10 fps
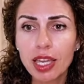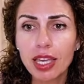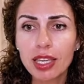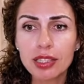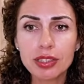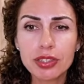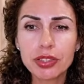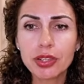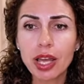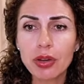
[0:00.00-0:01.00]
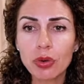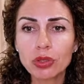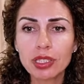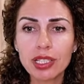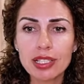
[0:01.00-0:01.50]
And here I wrote
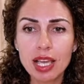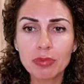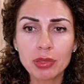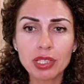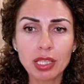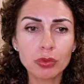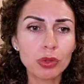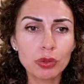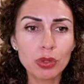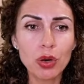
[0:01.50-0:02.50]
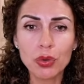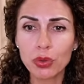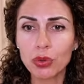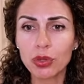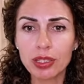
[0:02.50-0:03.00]
an example that we will go
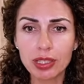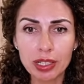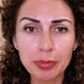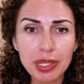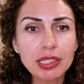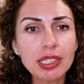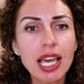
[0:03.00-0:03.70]
through in a little bit.